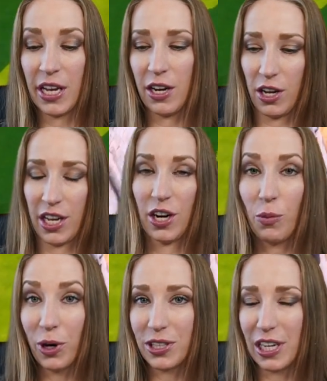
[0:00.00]
It
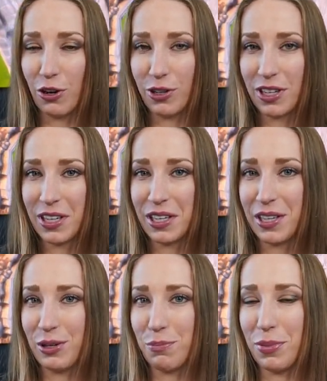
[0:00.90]
all worked out,
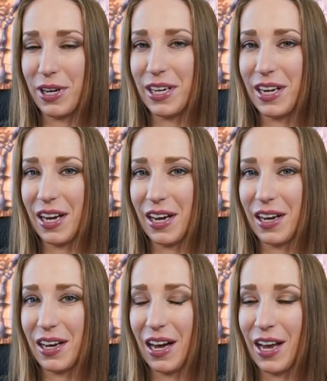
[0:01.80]
but
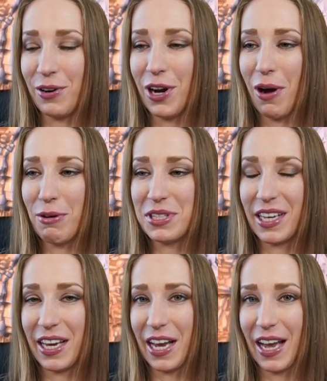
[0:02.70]
I don't know, I was
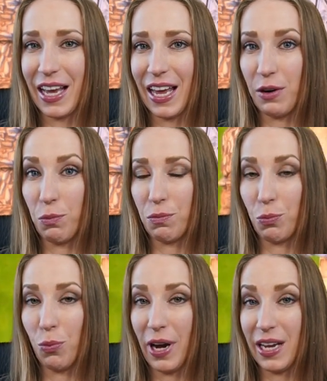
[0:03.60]
thinking I got
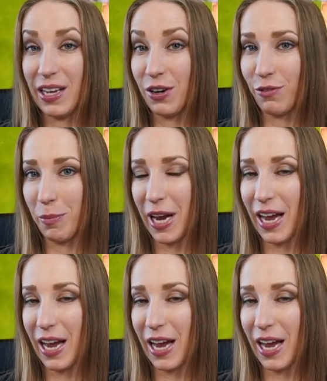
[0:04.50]
way in over my